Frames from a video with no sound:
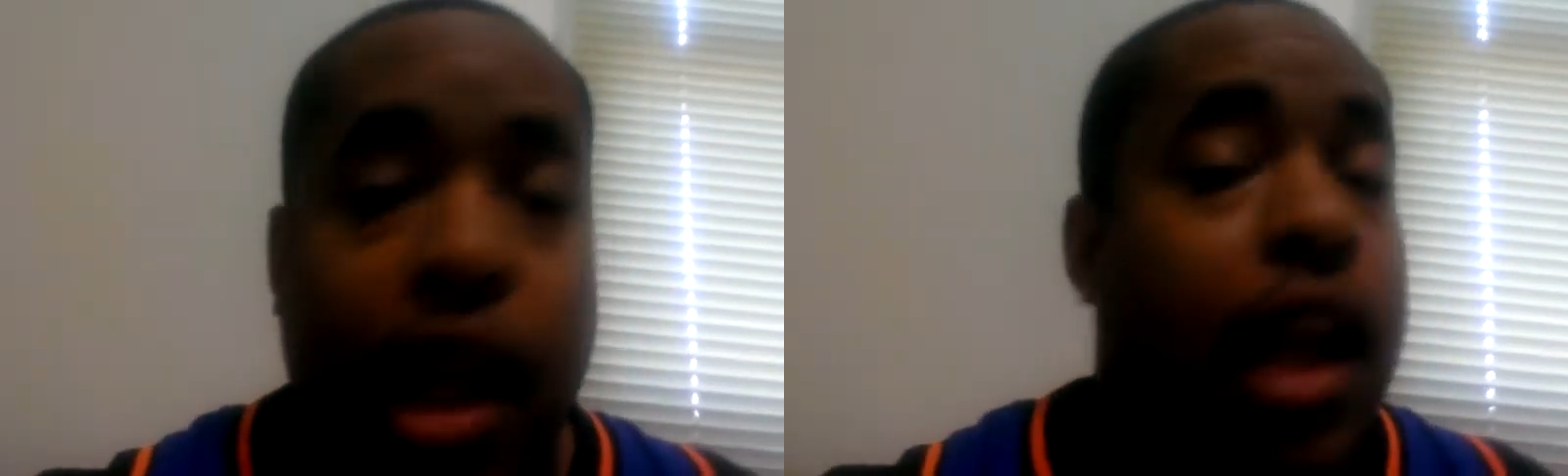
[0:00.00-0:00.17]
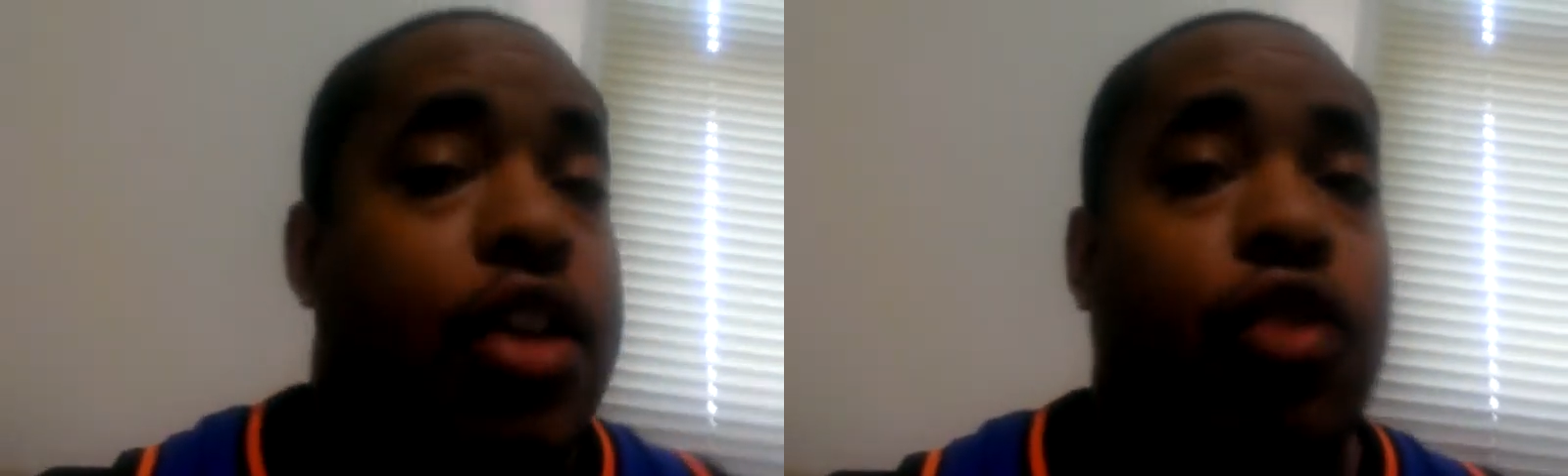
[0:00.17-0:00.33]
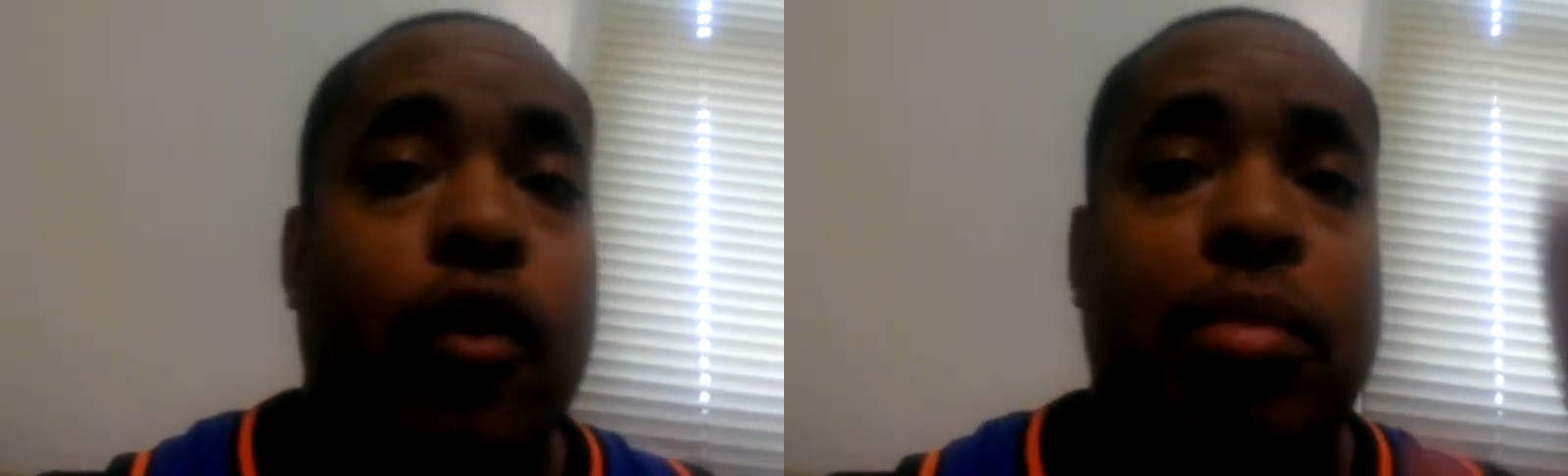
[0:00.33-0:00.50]

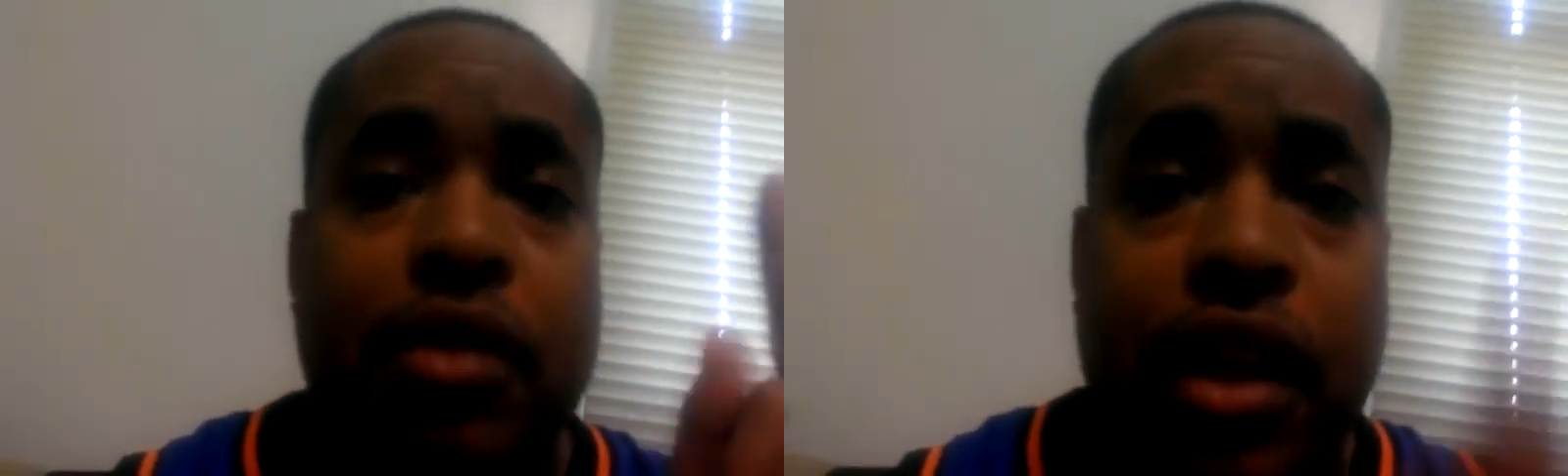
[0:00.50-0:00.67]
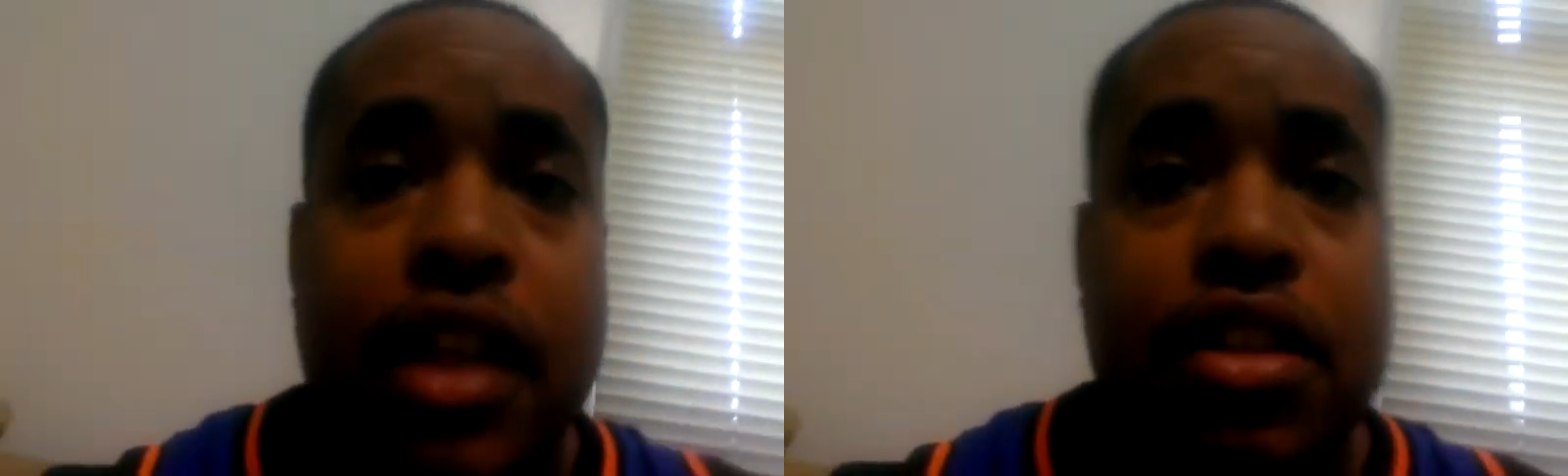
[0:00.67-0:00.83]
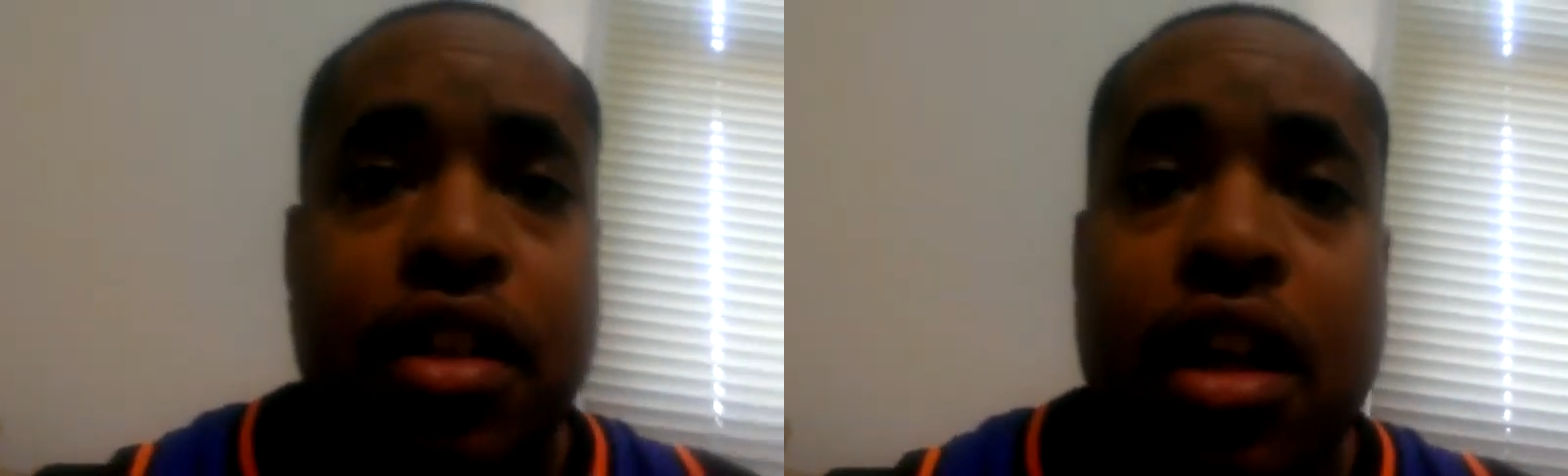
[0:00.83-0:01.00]
and Triple
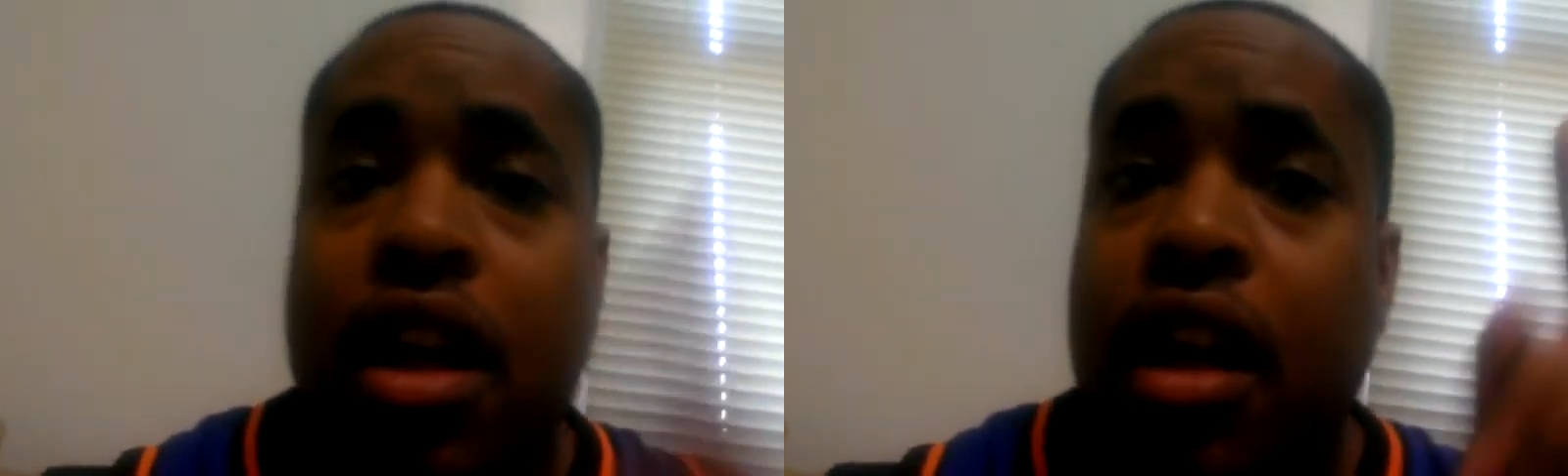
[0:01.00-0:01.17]
H